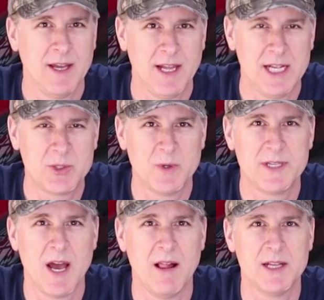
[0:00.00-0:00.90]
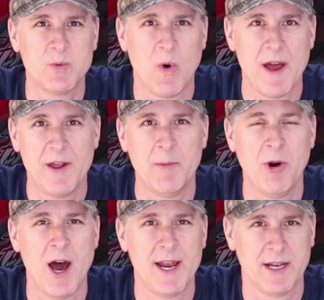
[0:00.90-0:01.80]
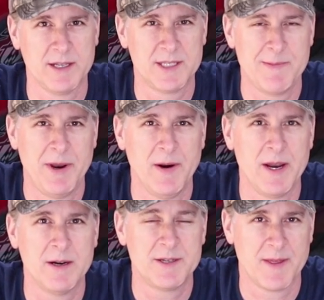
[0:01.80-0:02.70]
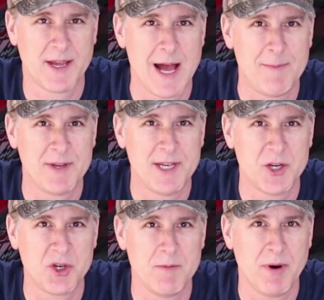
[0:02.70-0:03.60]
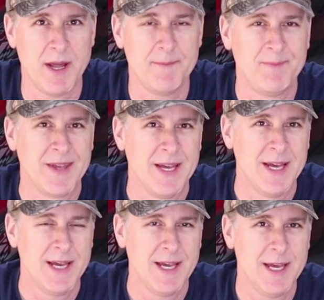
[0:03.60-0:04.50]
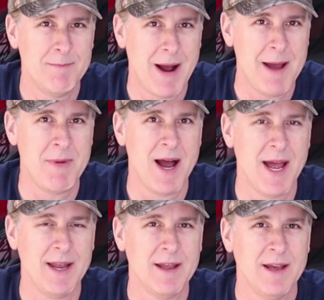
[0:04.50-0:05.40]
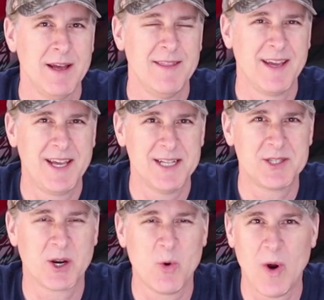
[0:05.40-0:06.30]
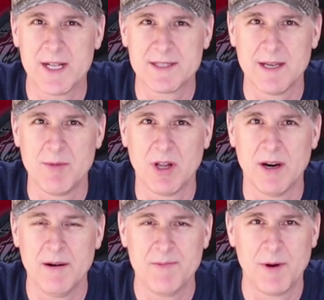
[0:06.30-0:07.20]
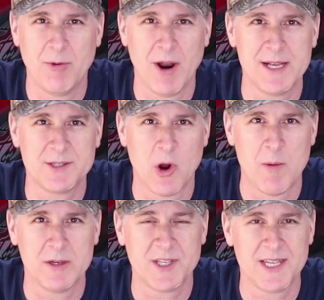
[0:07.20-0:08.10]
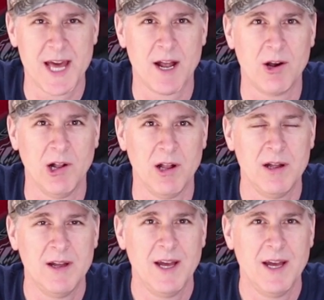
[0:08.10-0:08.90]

each would tell us why their product is superior to the competition, but in my mind, the kits are quite similar, they're priced almost identical,